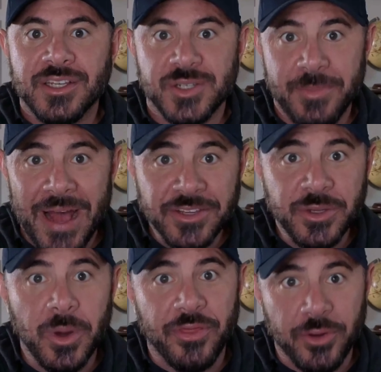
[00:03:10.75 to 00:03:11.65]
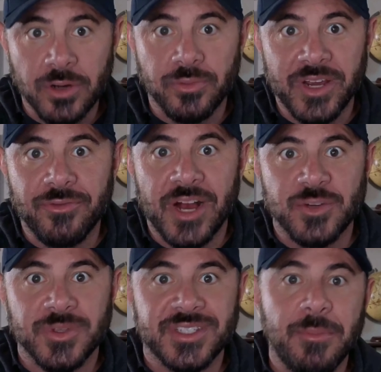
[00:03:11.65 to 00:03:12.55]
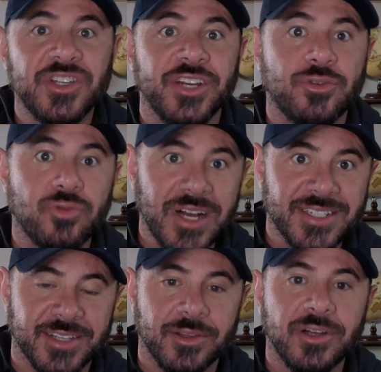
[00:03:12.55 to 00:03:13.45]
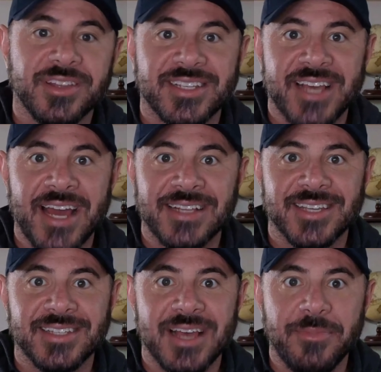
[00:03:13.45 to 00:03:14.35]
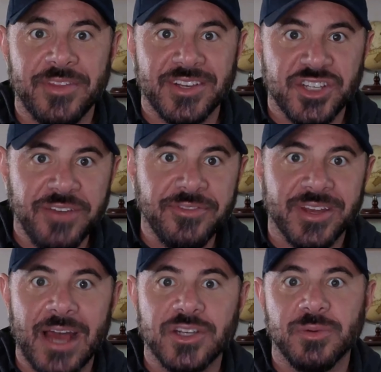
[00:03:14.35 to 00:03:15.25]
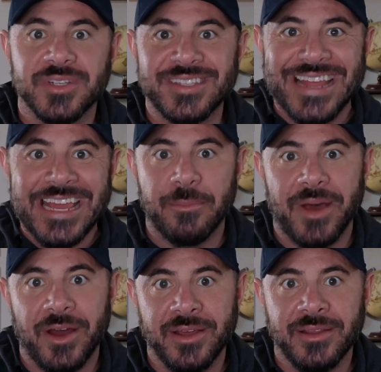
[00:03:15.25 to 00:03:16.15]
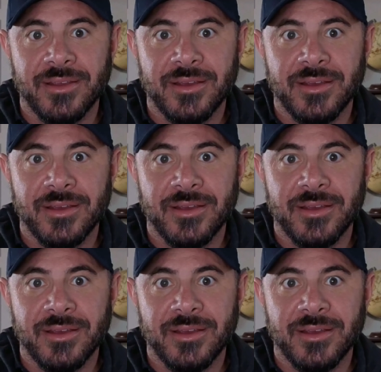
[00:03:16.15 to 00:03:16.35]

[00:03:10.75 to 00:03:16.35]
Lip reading: She was about to do a third refresh when someone she trusted looked at the site and said something that shifted how she was thinking about it.